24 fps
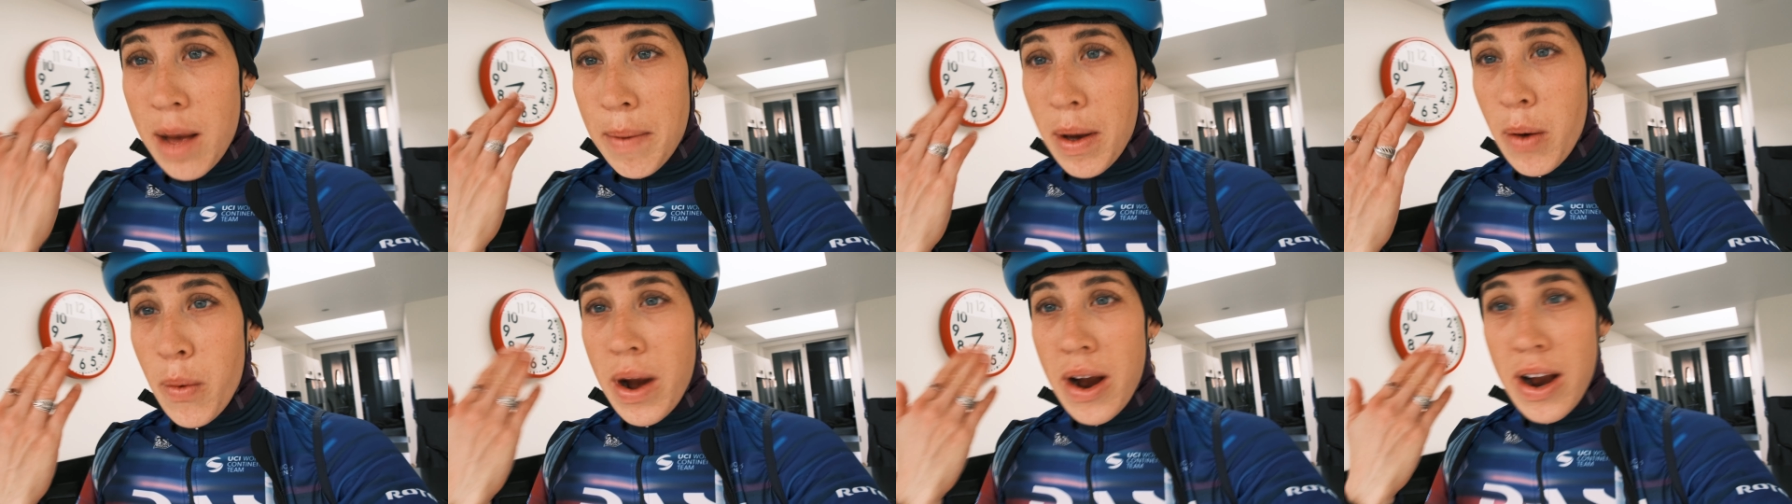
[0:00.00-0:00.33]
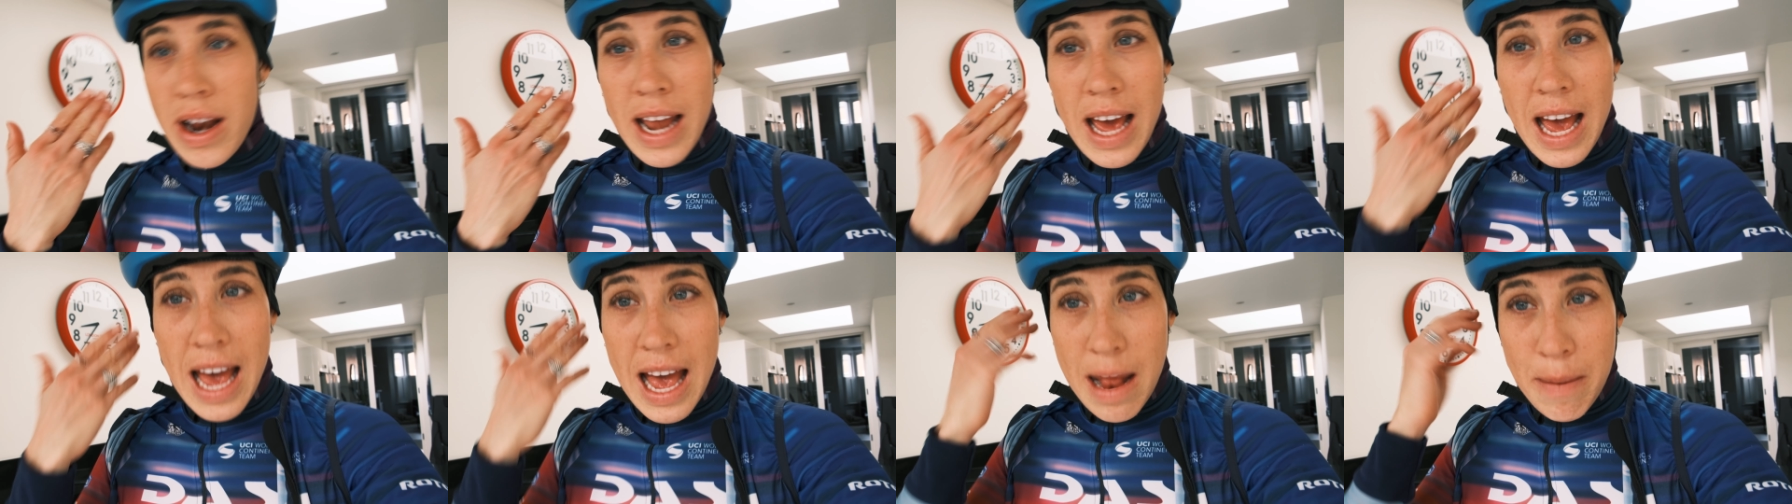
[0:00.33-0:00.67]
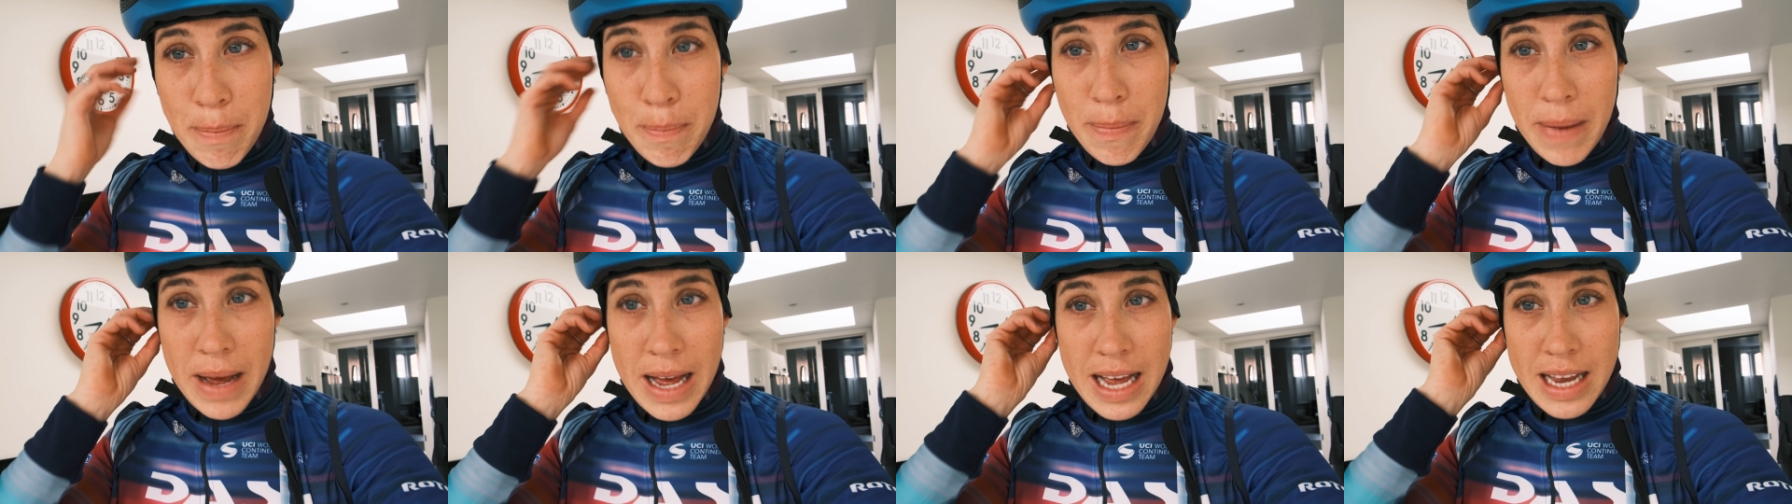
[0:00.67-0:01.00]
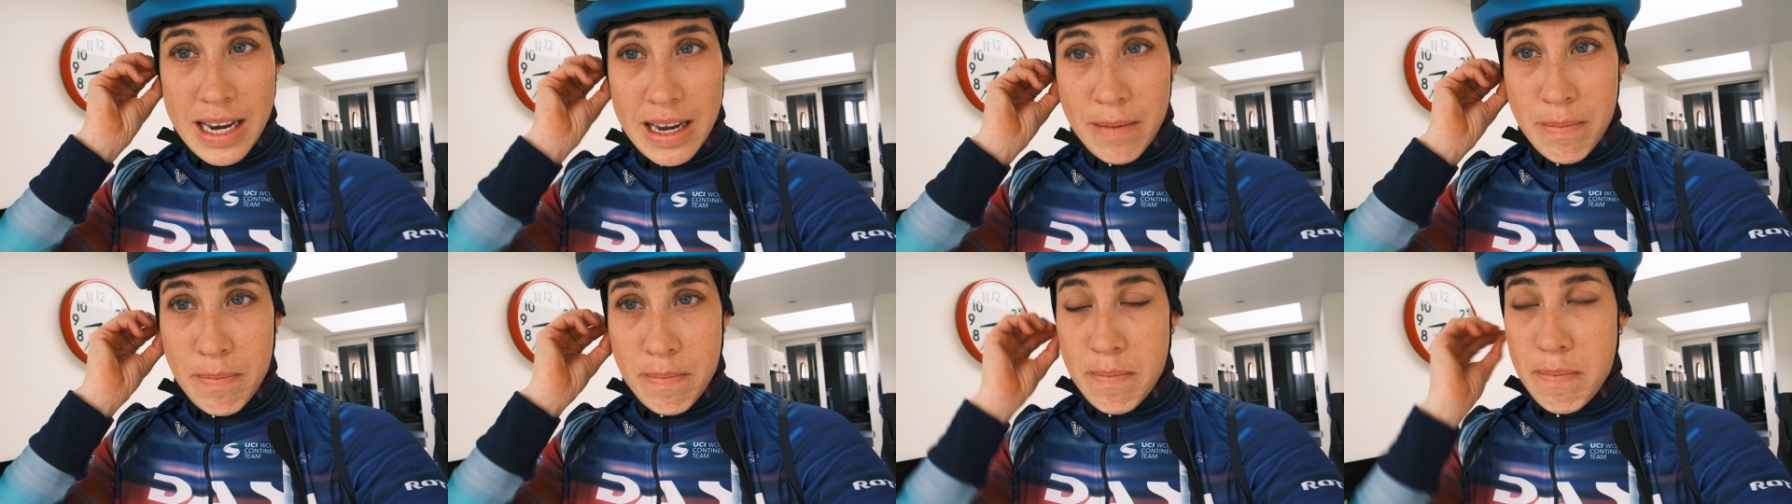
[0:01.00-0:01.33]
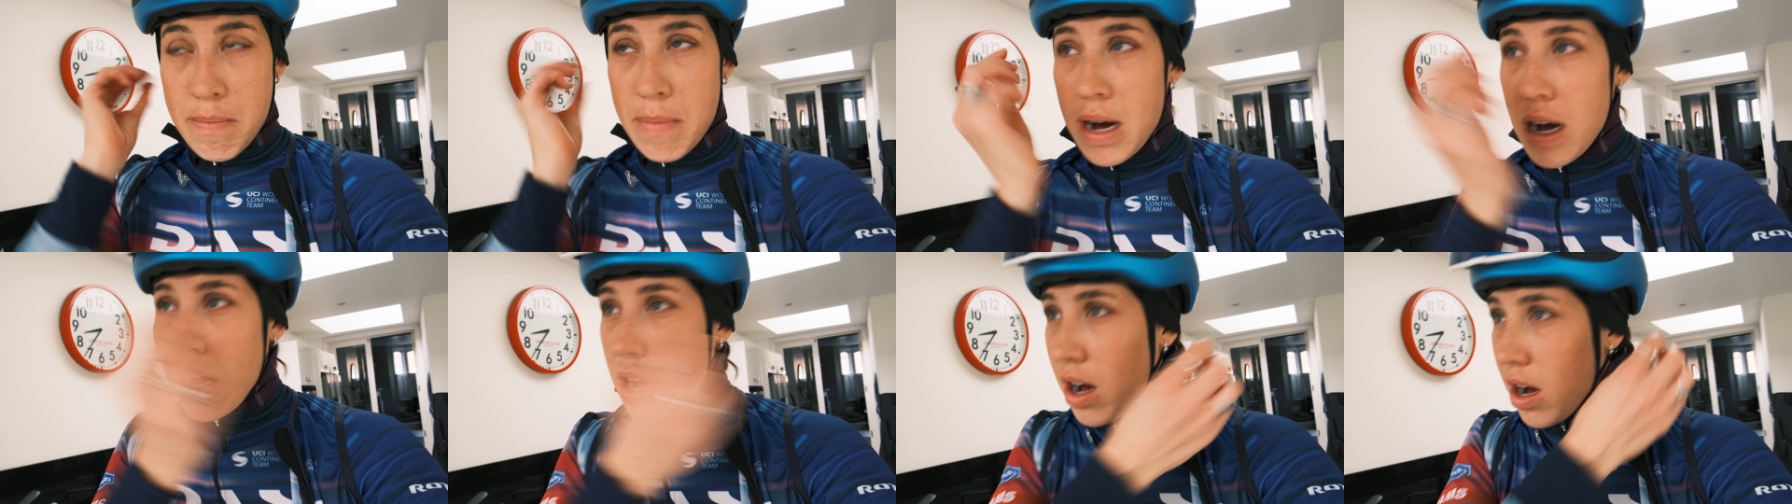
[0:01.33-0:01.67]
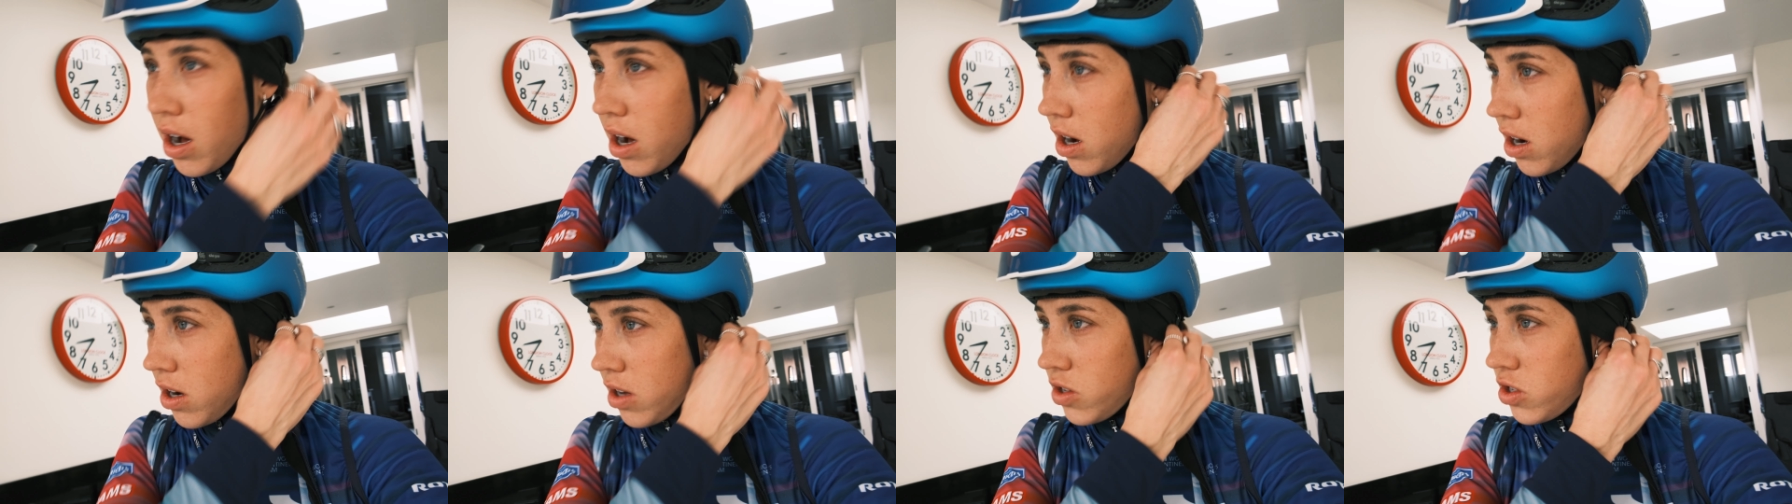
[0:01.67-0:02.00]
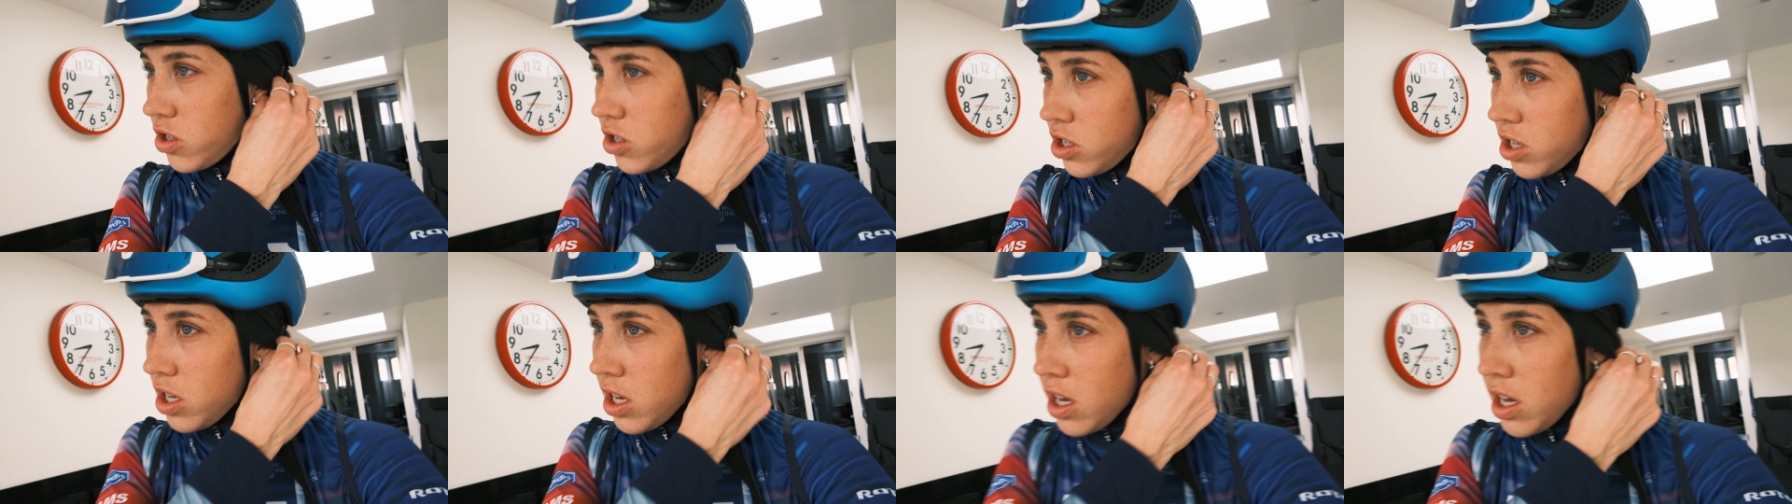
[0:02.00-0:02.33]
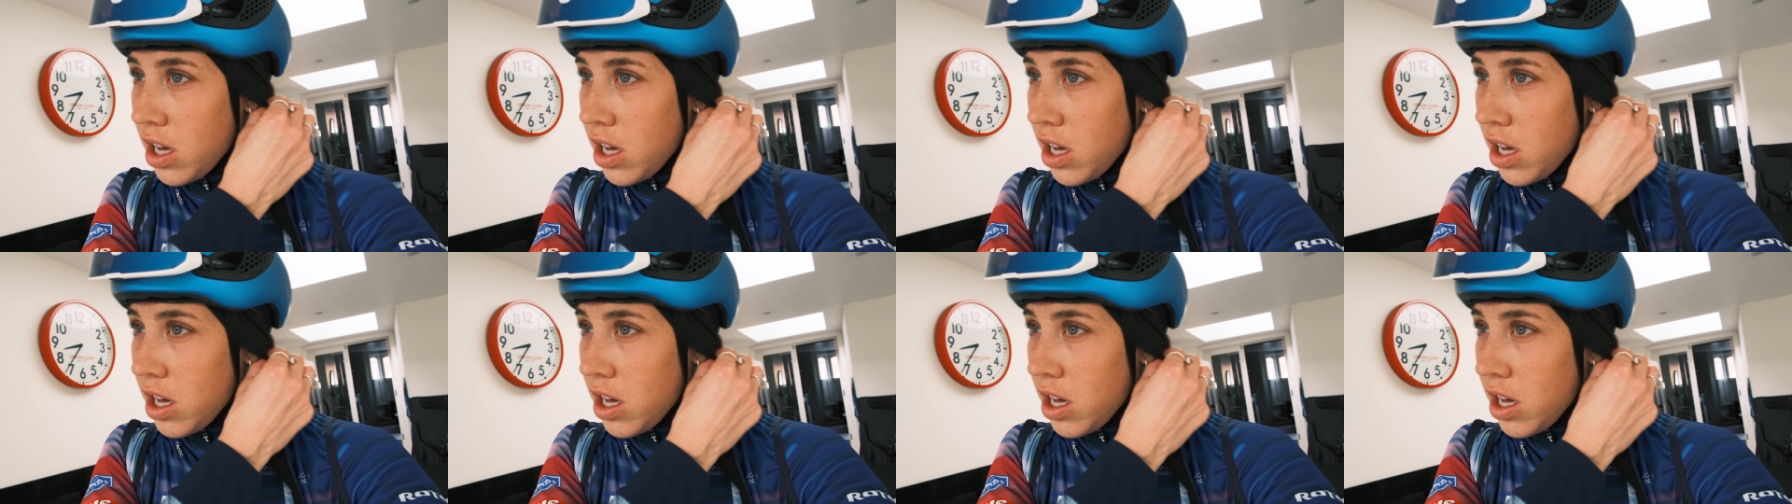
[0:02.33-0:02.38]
am I wearing a headband in March?